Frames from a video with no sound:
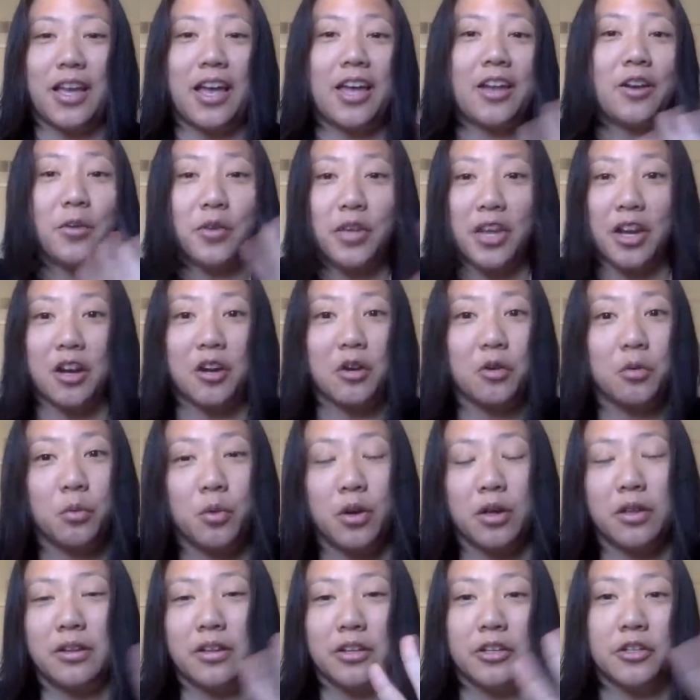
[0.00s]
Just I don't
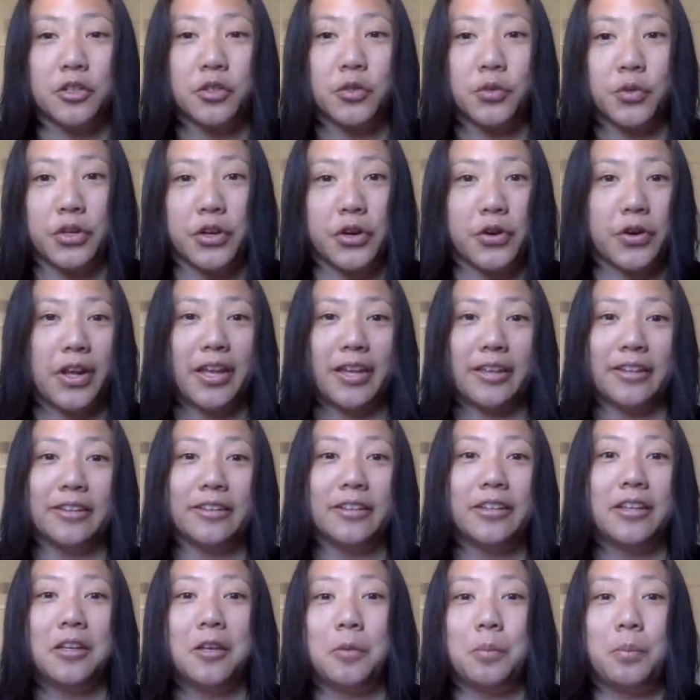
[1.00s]
care what industry you're
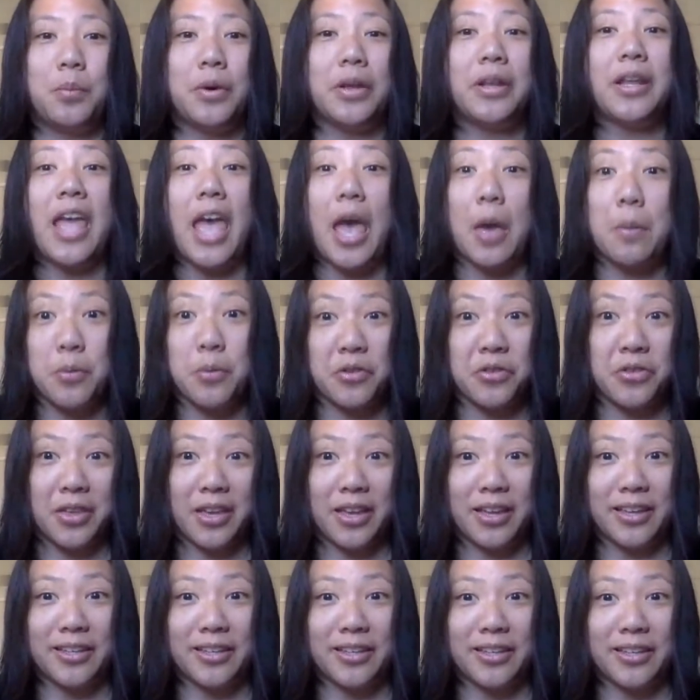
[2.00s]
in, but
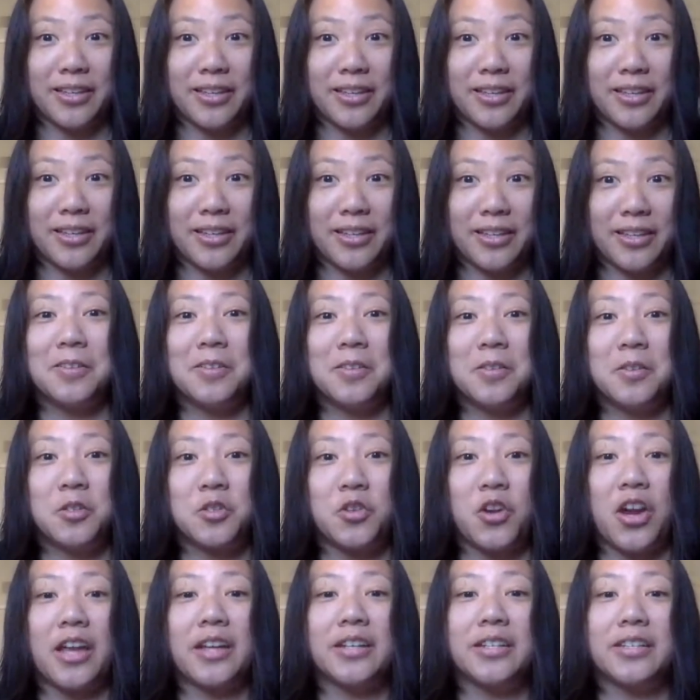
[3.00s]
empathy.
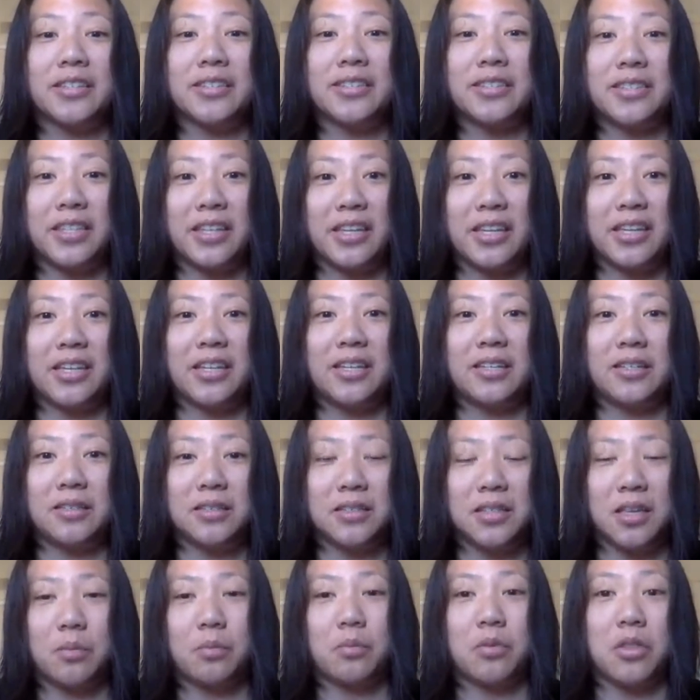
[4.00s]
Trying to
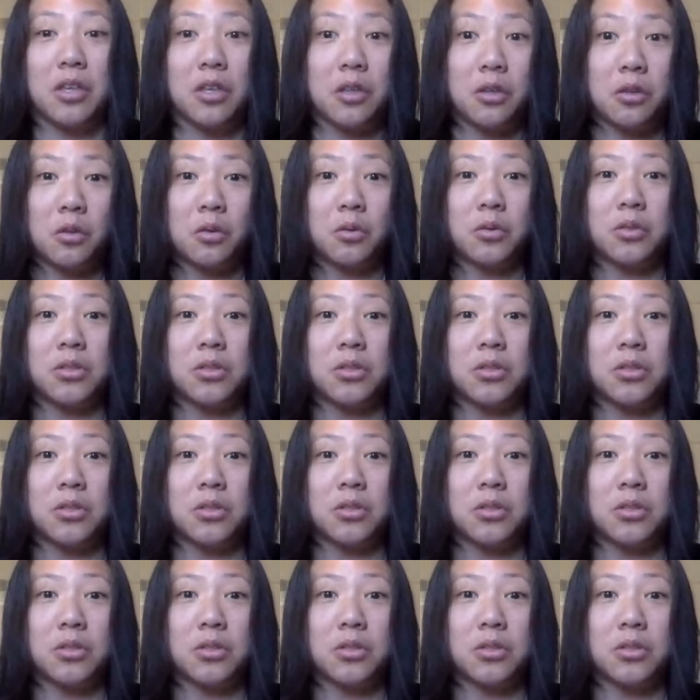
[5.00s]
see something through
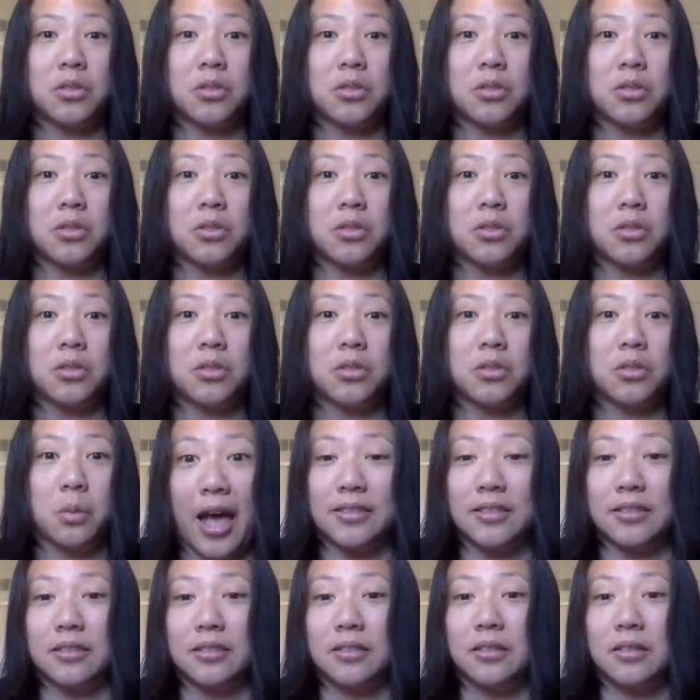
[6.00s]

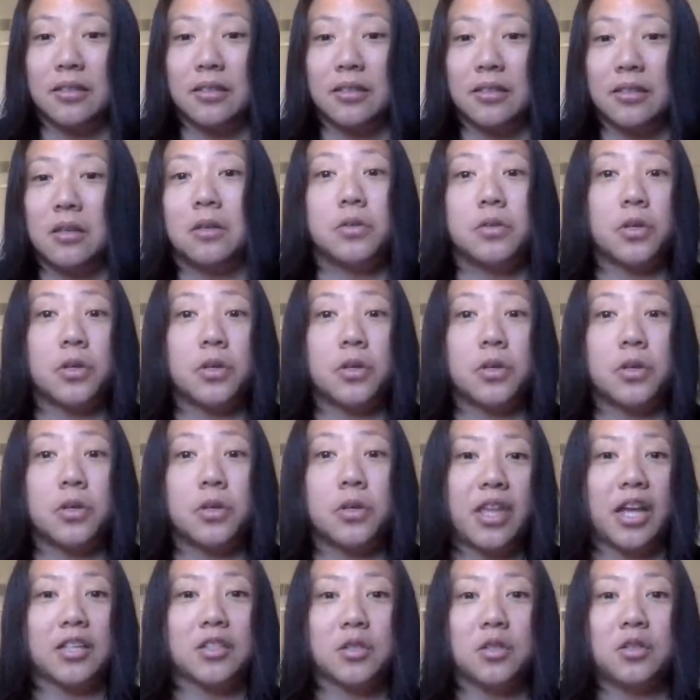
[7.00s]
someone else's
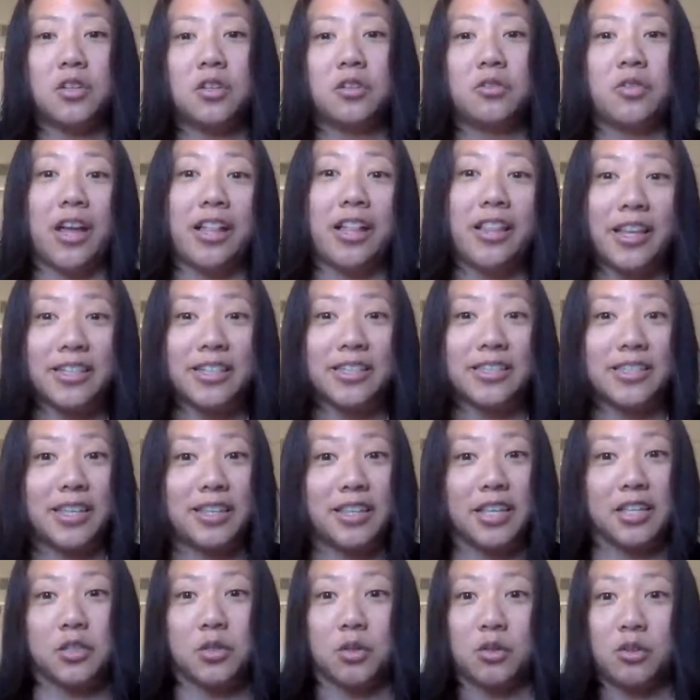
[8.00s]
eyes. So that's
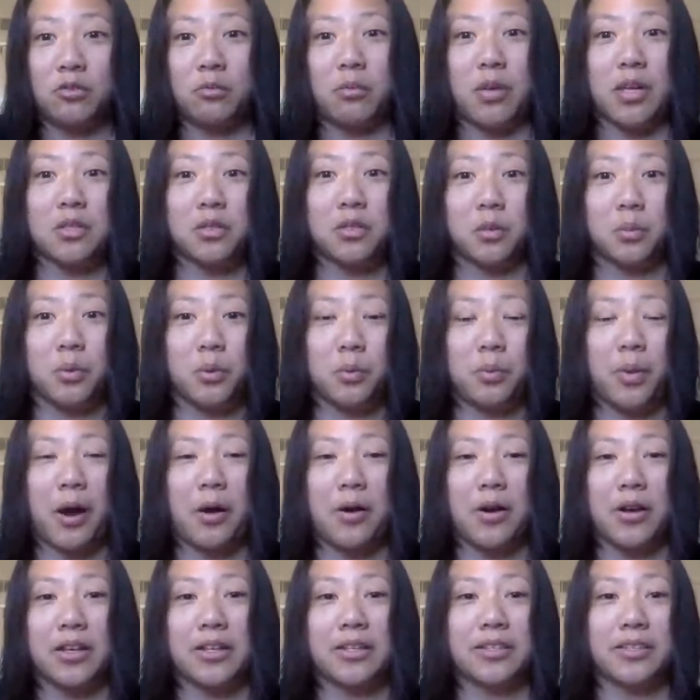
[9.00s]
sort of I like to say that's
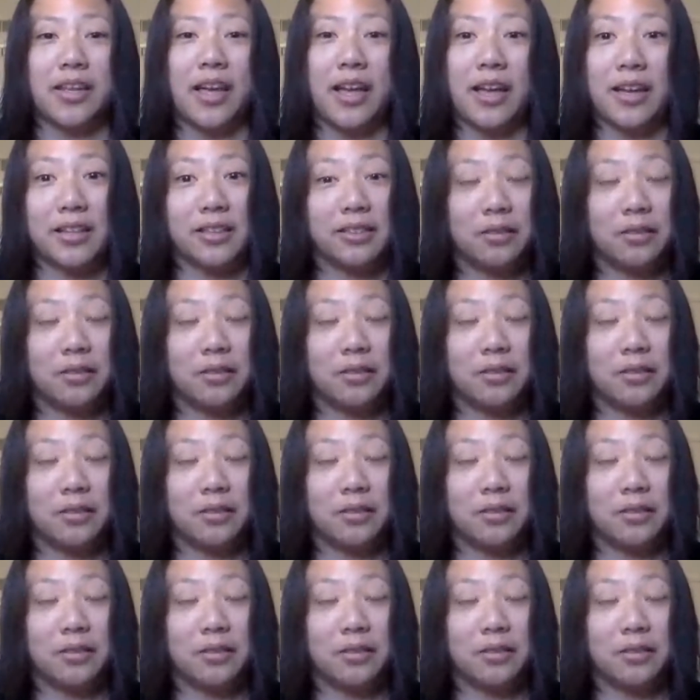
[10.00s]
sort of my superpower
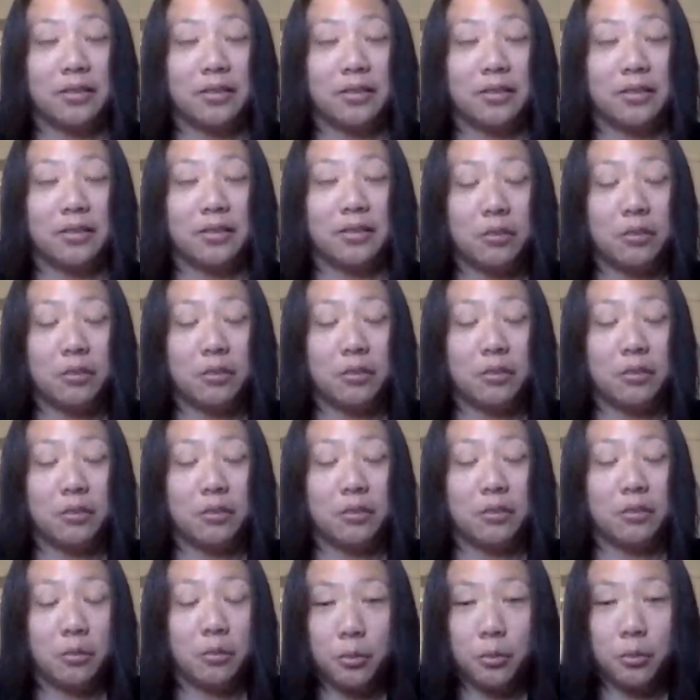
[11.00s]
because I put on the
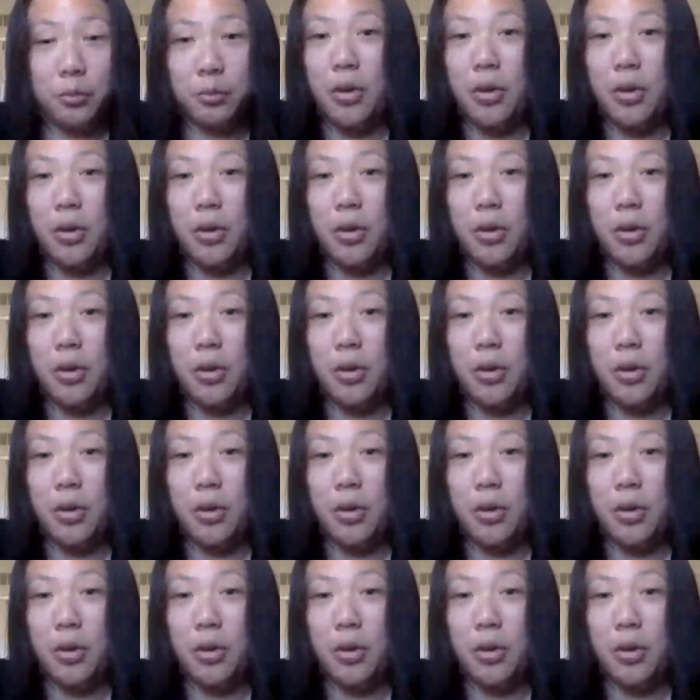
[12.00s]
hats, right?